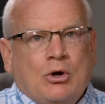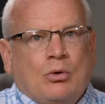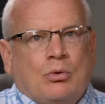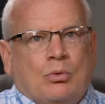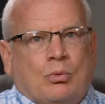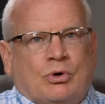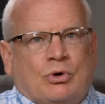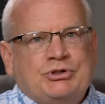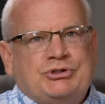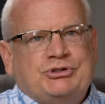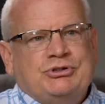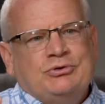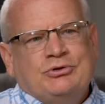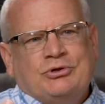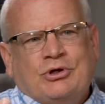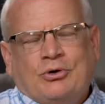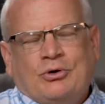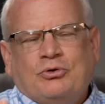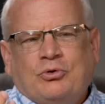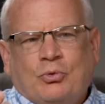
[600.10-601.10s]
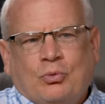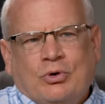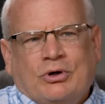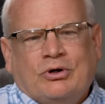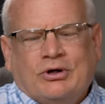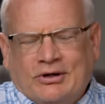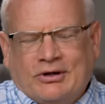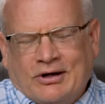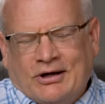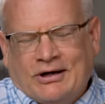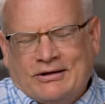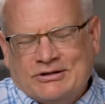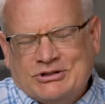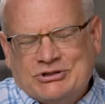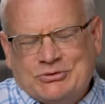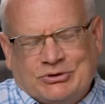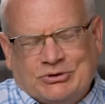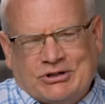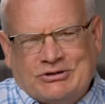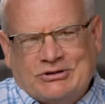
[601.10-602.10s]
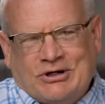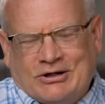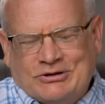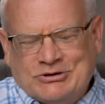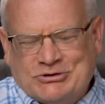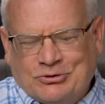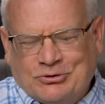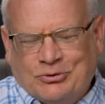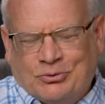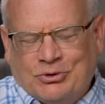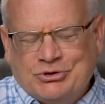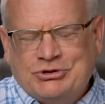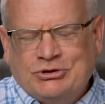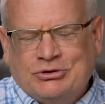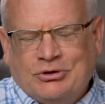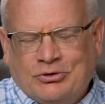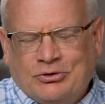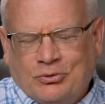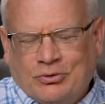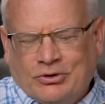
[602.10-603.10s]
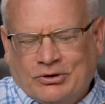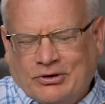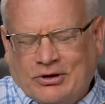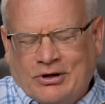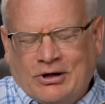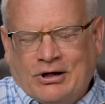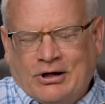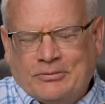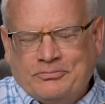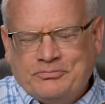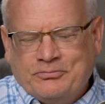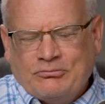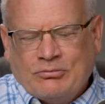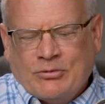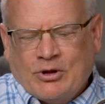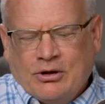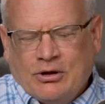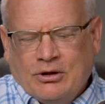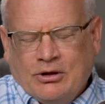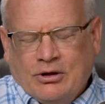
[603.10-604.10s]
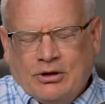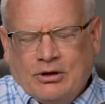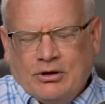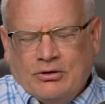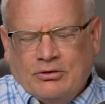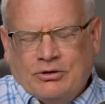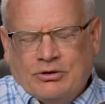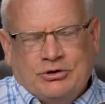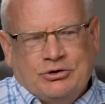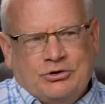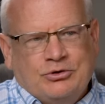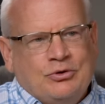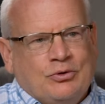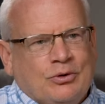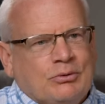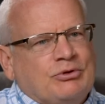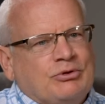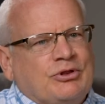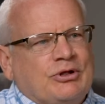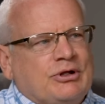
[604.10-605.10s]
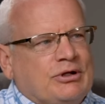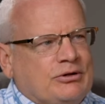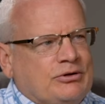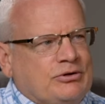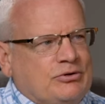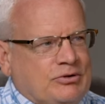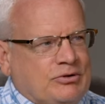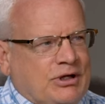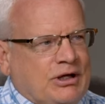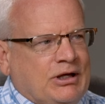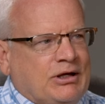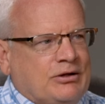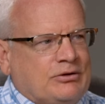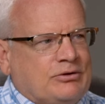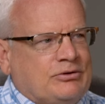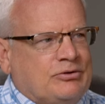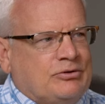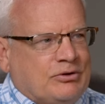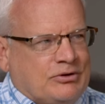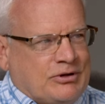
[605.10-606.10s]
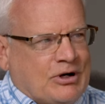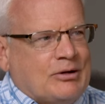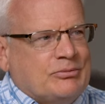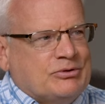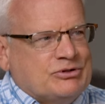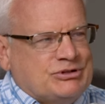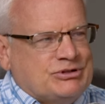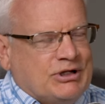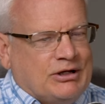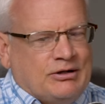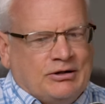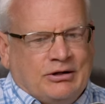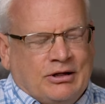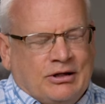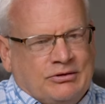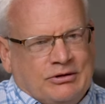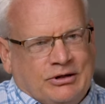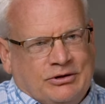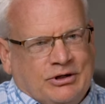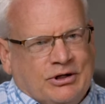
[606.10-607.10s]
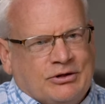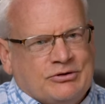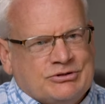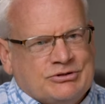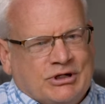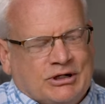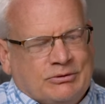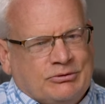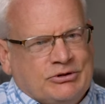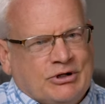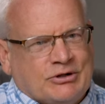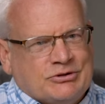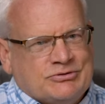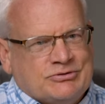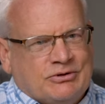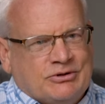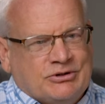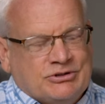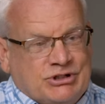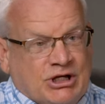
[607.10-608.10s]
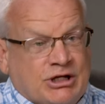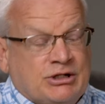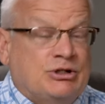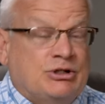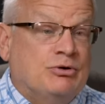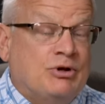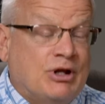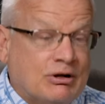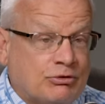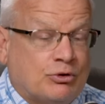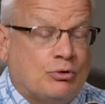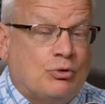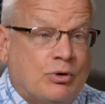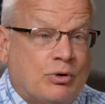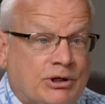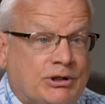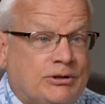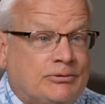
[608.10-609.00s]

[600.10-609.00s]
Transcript: once you know the will of God, and this is what they taught in school, once you know the will of God, then you do everything you can to accomplish that. And then the other side with Doctor Savelle is, and you never quit.